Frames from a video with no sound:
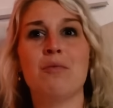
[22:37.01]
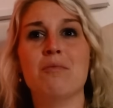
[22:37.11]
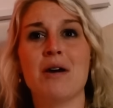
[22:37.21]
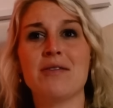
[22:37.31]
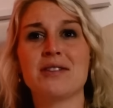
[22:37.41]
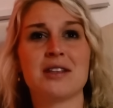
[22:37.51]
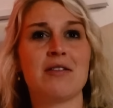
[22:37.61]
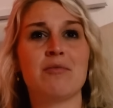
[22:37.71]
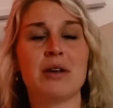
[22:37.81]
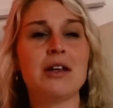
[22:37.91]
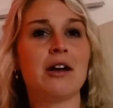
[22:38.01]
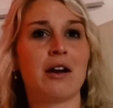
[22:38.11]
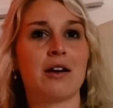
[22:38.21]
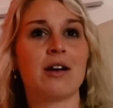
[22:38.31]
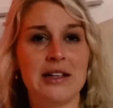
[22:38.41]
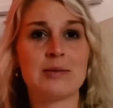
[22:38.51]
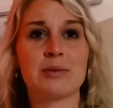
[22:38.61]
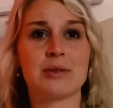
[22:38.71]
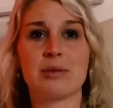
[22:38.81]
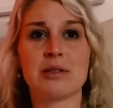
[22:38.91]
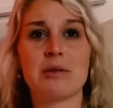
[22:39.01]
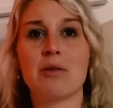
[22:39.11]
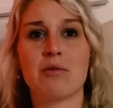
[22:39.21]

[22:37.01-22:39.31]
months they've been here, he's supposed to be